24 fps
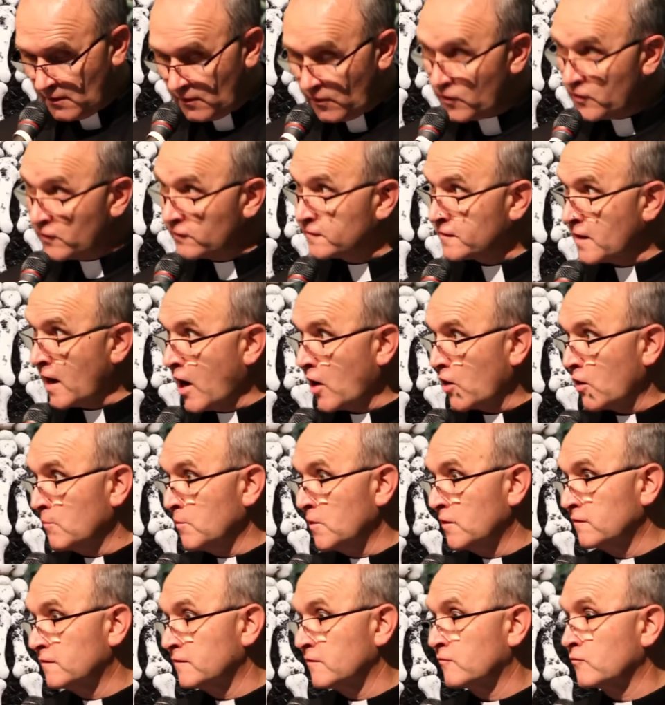the church, through
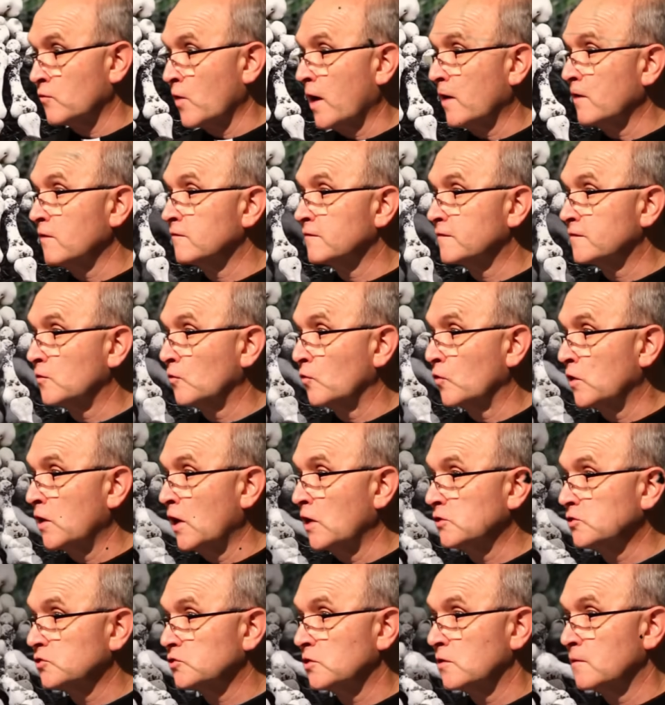men like Father
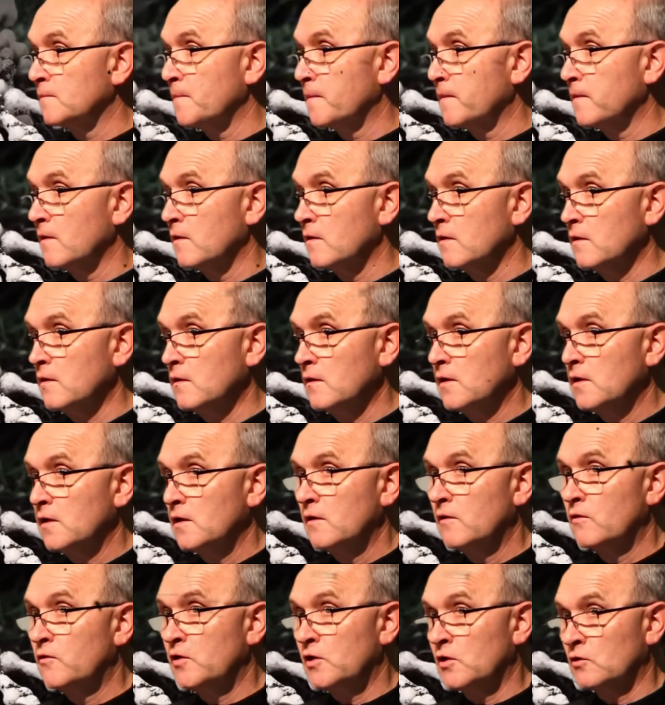Bishop, was called to stand
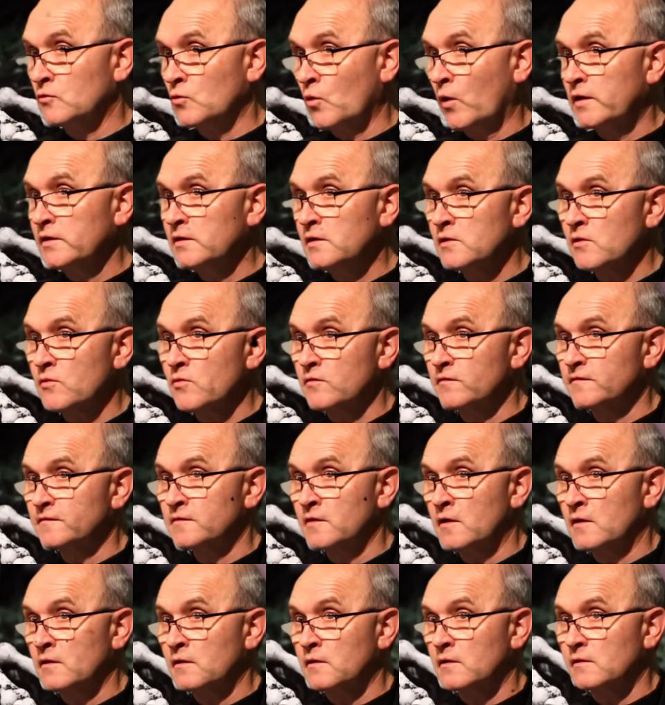with them.
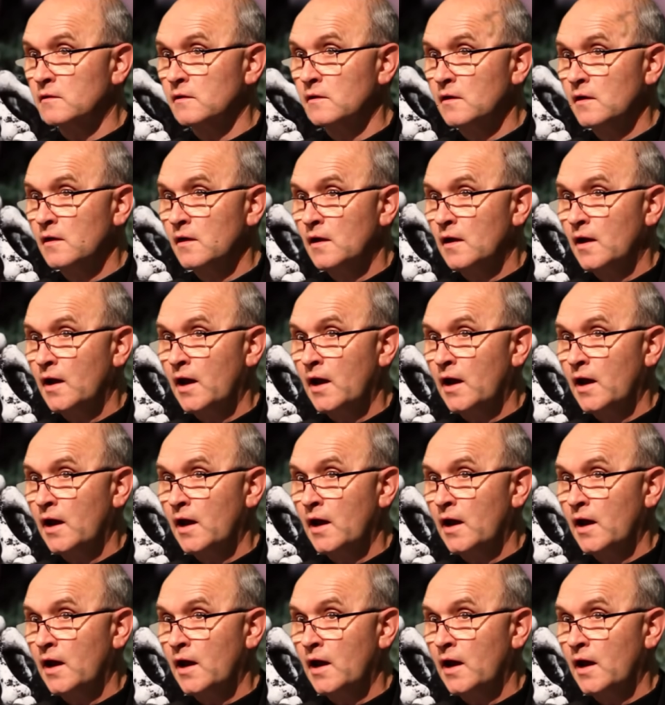Evil, as